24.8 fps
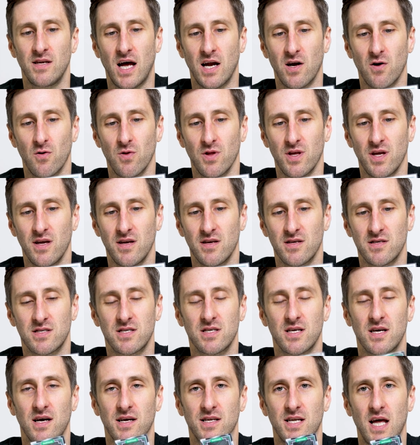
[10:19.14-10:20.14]
Not only
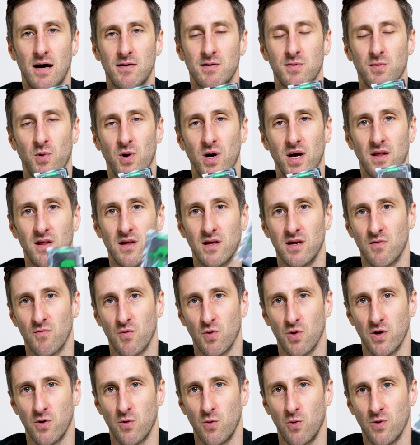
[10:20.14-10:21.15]
is Adaptable Alien a
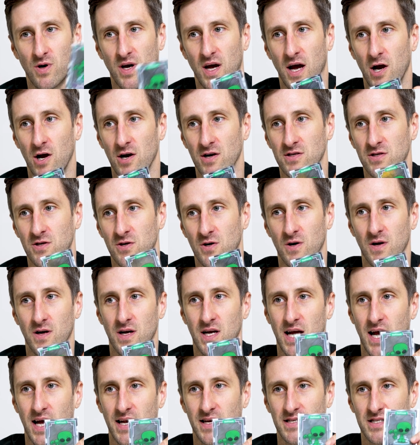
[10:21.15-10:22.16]
really cool character
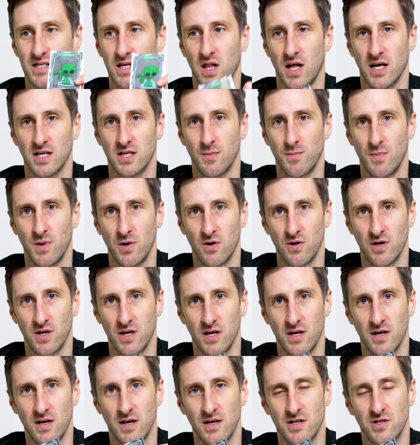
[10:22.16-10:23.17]
and its
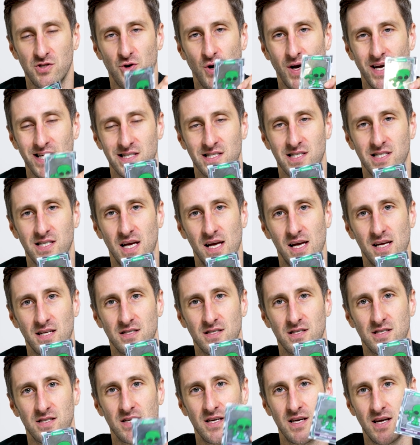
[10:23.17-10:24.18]
collectability
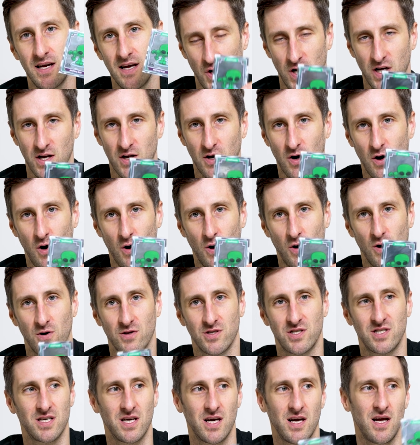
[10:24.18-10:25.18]
transcends trading
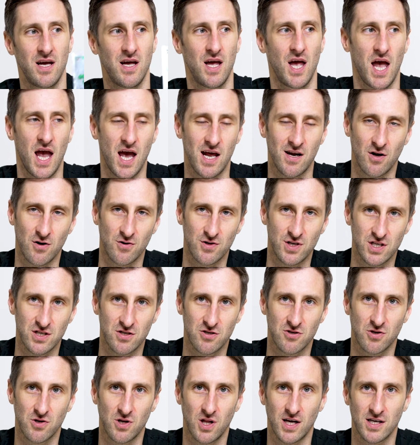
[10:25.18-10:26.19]
cards and our
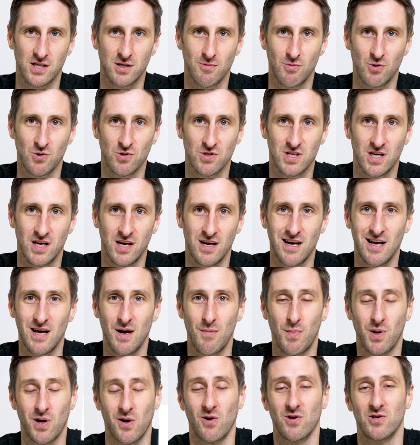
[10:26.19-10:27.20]
digital collectibles,
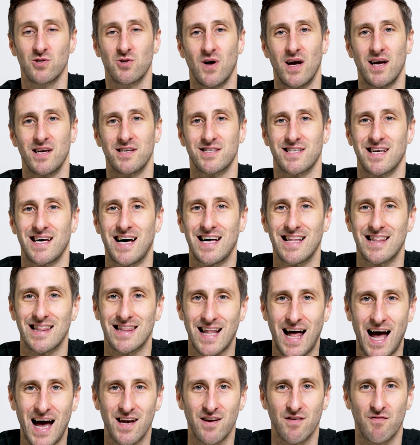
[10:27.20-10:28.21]
but it also has a
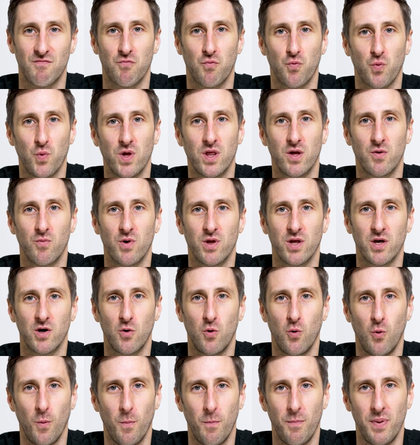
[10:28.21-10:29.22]
lot of really
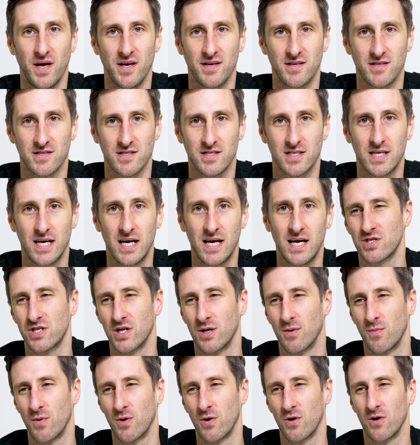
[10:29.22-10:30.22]
cool pins.
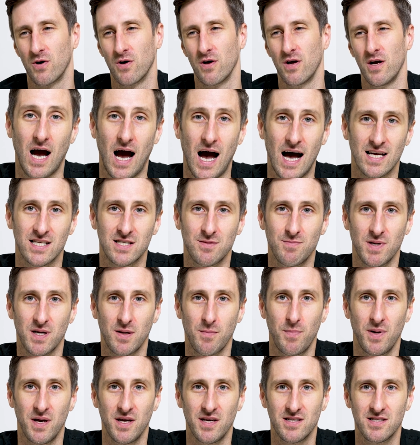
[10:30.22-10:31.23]
Shimmer,
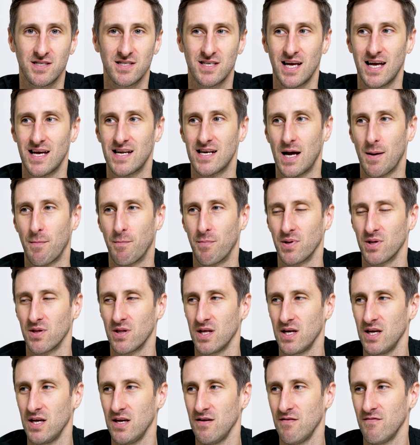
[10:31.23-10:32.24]
cosmic pins, and I
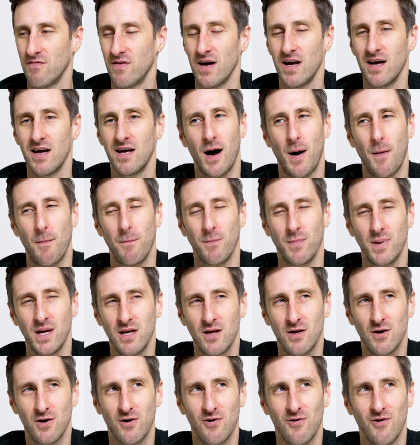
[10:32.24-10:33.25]
believe a
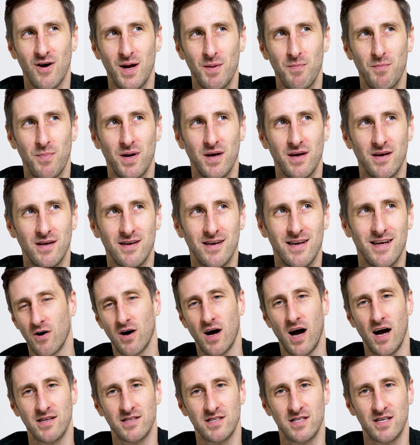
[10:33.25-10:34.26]
meteorite pin. All
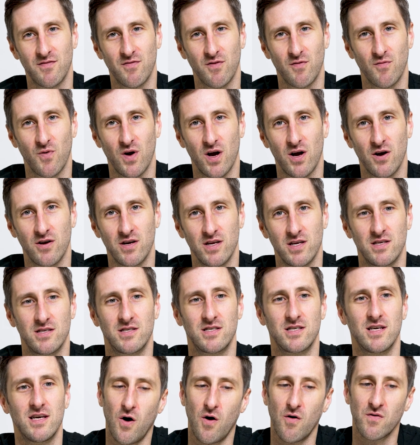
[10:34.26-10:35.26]
kinds of different
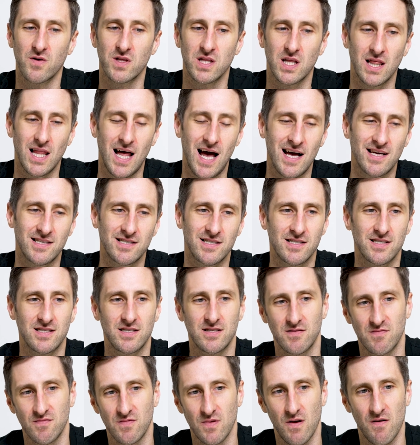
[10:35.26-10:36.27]
rarities. Over the
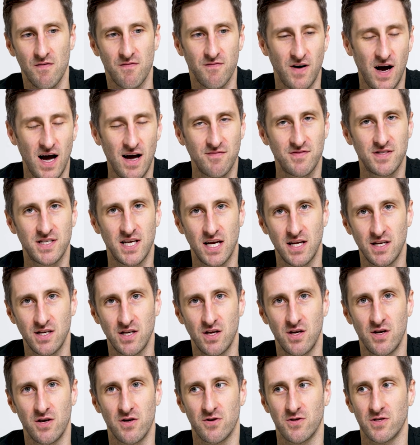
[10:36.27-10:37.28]
last
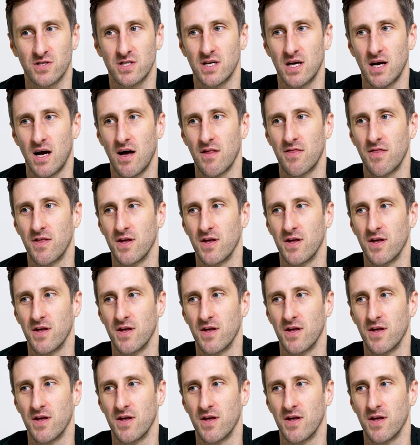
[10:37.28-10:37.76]
5-10 years, I